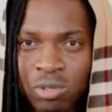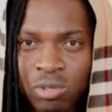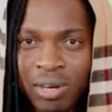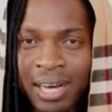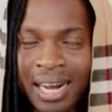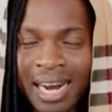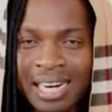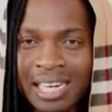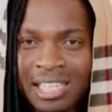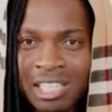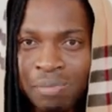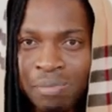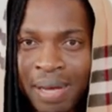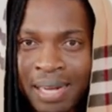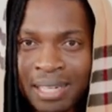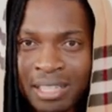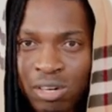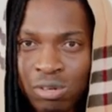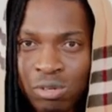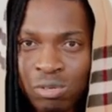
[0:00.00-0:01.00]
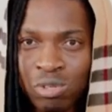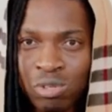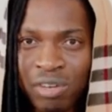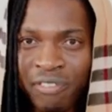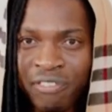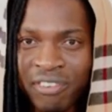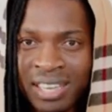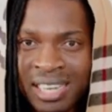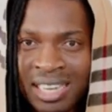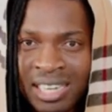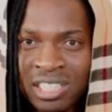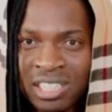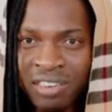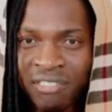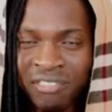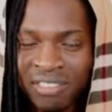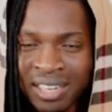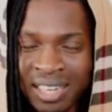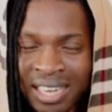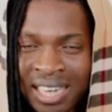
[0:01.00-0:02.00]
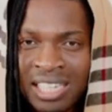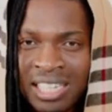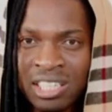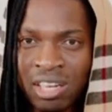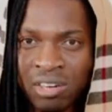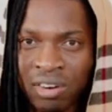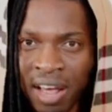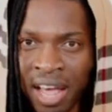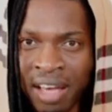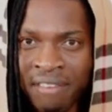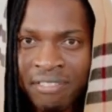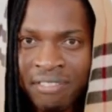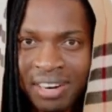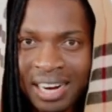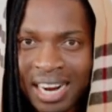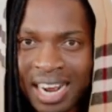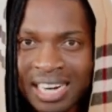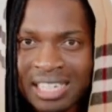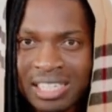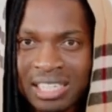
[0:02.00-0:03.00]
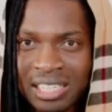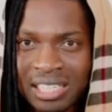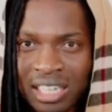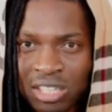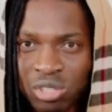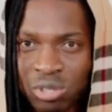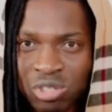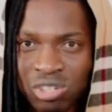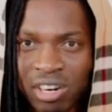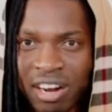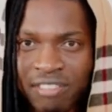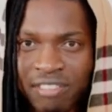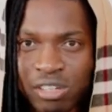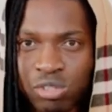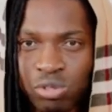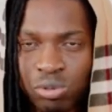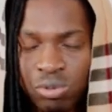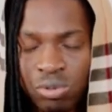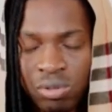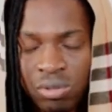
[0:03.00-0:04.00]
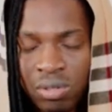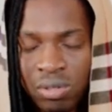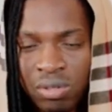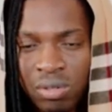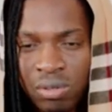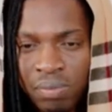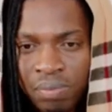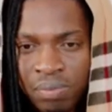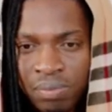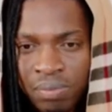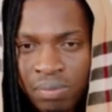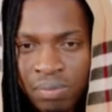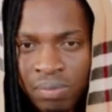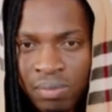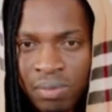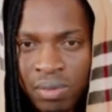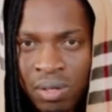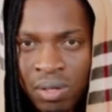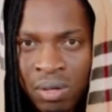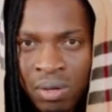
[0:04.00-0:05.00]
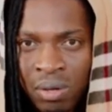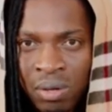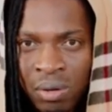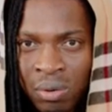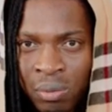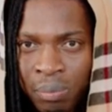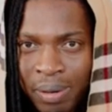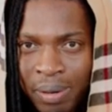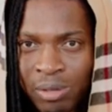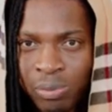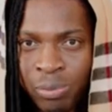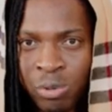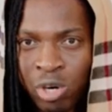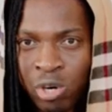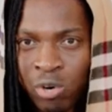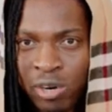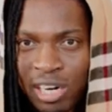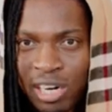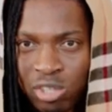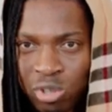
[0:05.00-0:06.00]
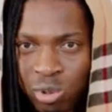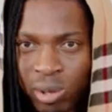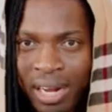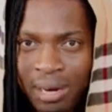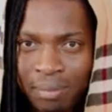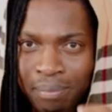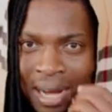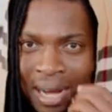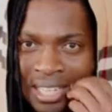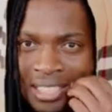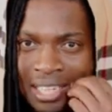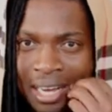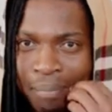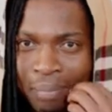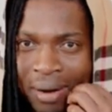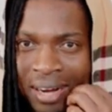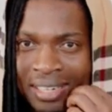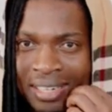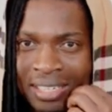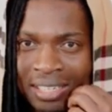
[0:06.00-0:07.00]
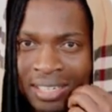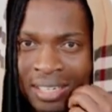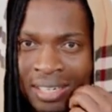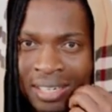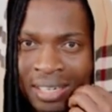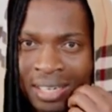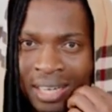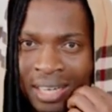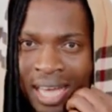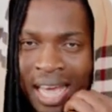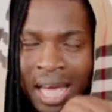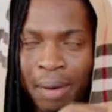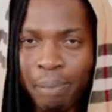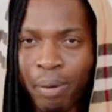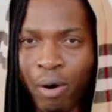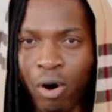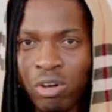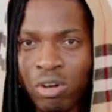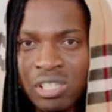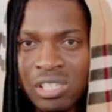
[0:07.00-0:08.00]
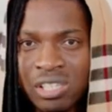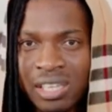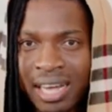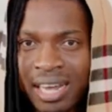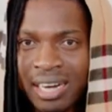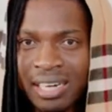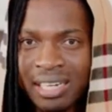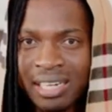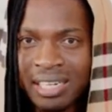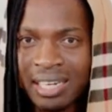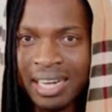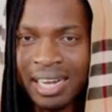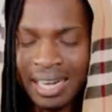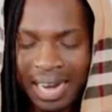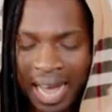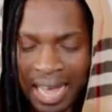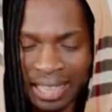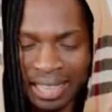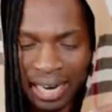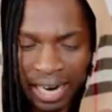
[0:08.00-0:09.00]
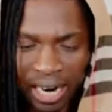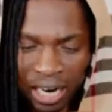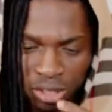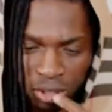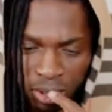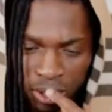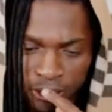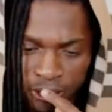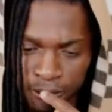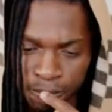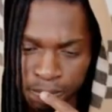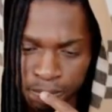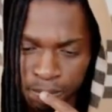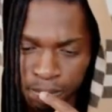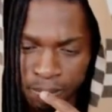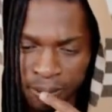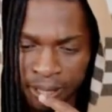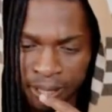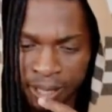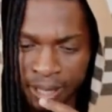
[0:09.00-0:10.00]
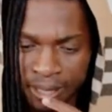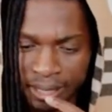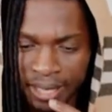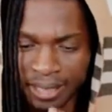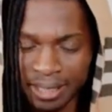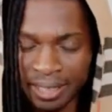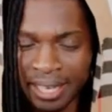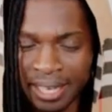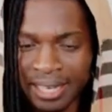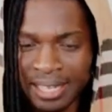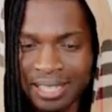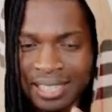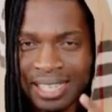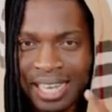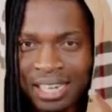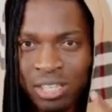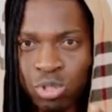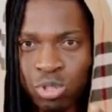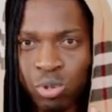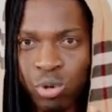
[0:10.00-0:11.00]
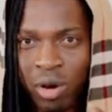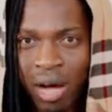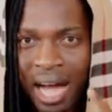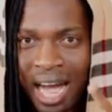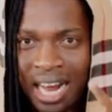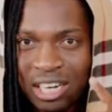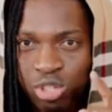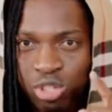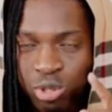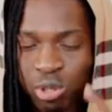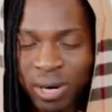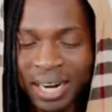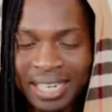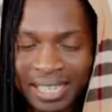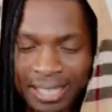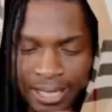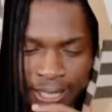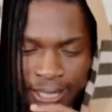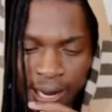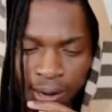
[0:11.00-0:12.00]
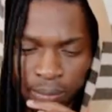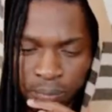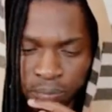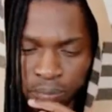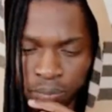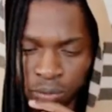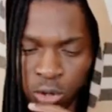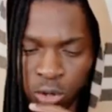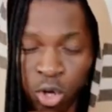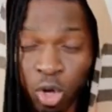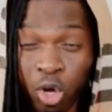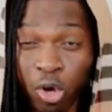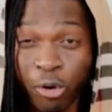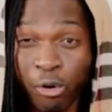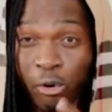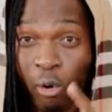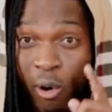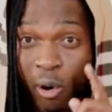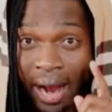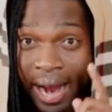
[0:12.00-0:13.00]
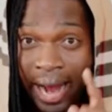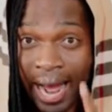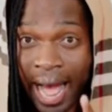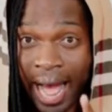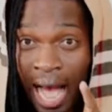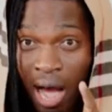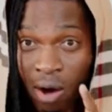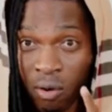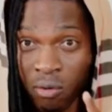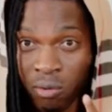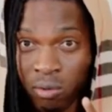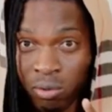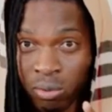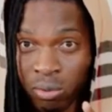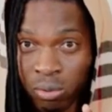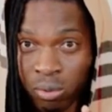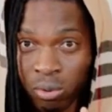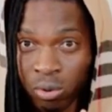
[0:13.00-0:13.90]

You got to respect the rules of each and every country that you travel to. But we're not going to dwell much about airports and in other countries. The things that you are trending now, your cow,